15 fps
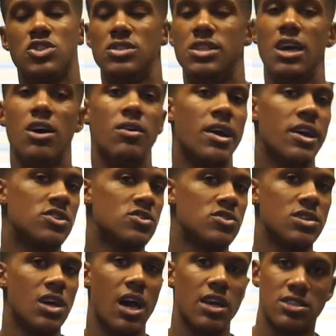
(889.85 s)
delt
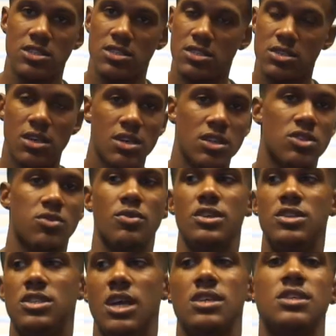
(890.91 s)
exercises,
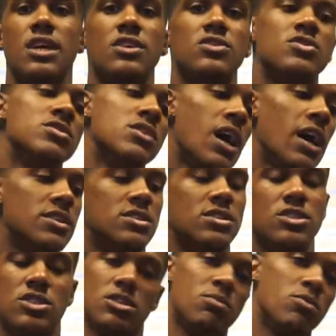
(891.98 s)
3 chest
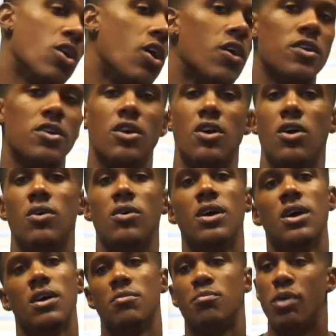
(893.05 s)
exercises, some cardio,
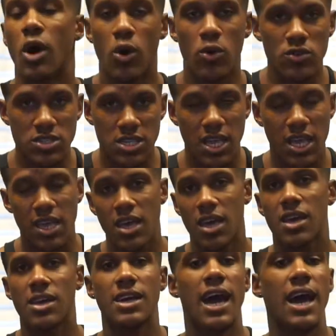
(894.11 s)
posing,
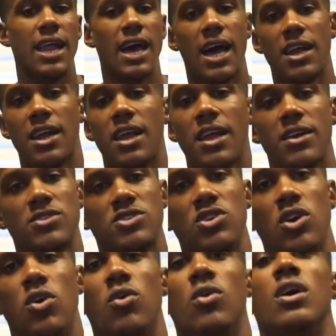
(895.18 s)
got out of there.
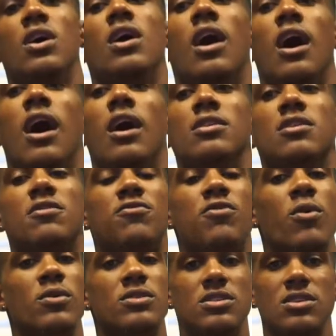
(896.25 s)
So look
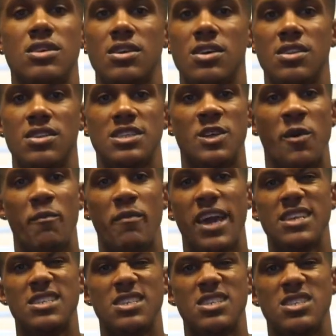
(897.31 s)
forward to this
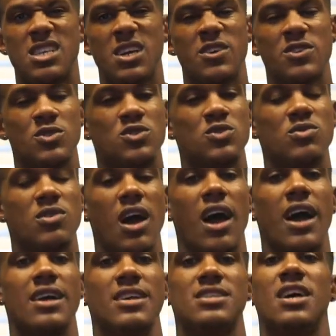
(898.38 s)
amazing series with you
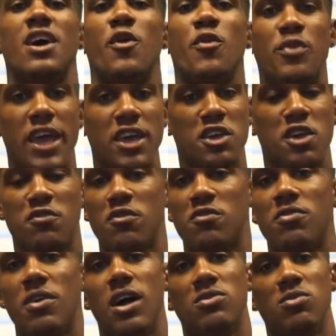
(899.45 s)
guys. Thank you for
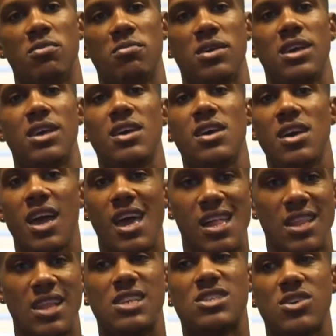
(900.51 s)
following me,
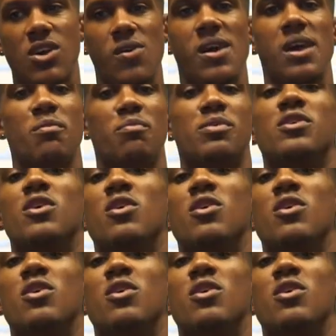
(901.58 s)
and let's go ahead and put